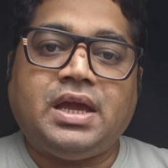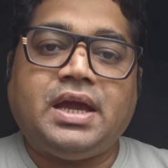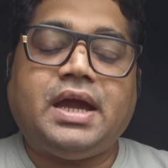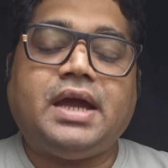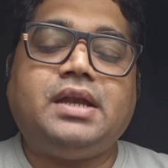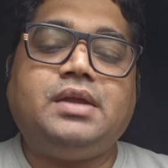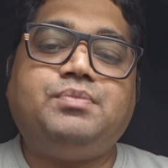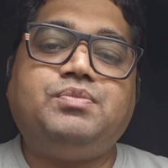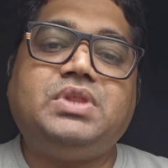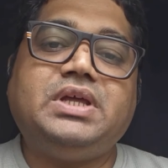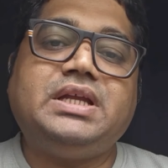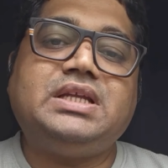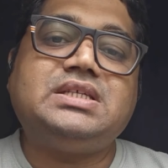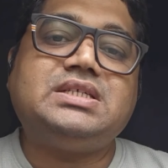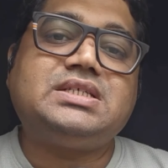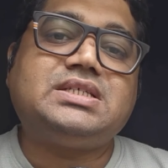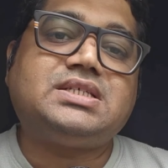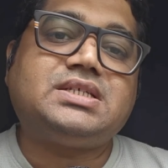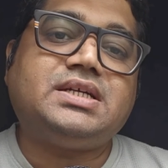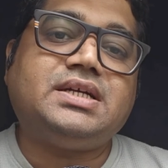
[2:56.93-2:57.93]
And if there is
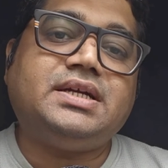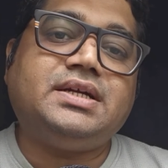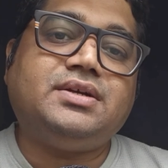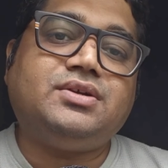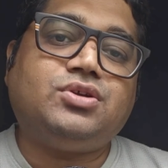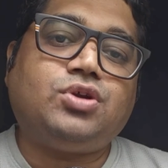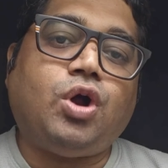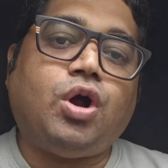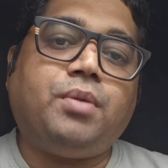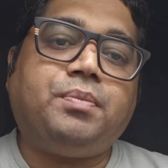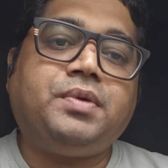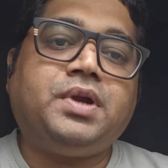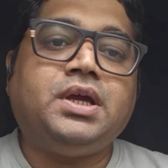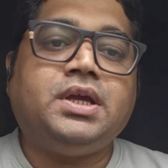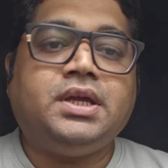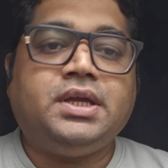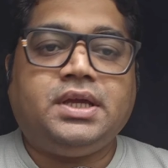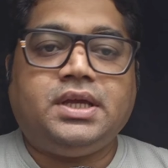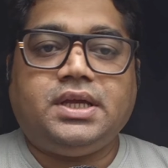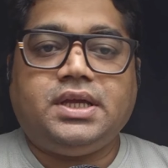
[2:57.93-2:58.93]
a sudden drop,
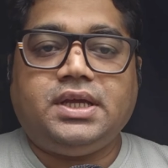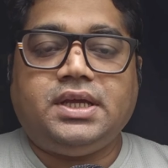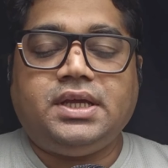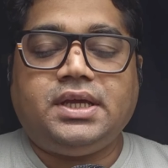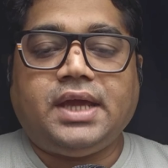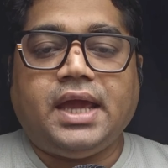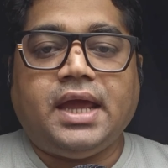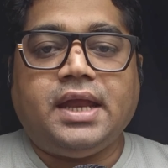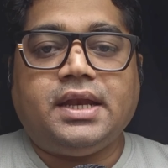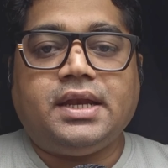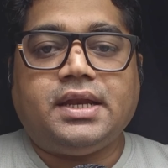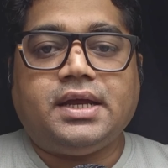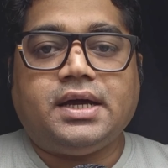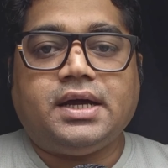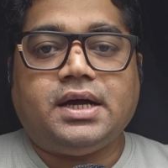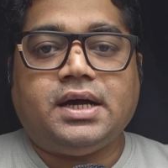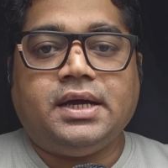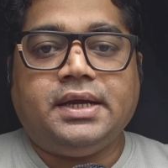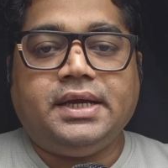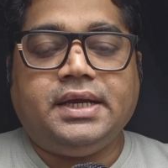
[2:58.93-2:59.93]
it can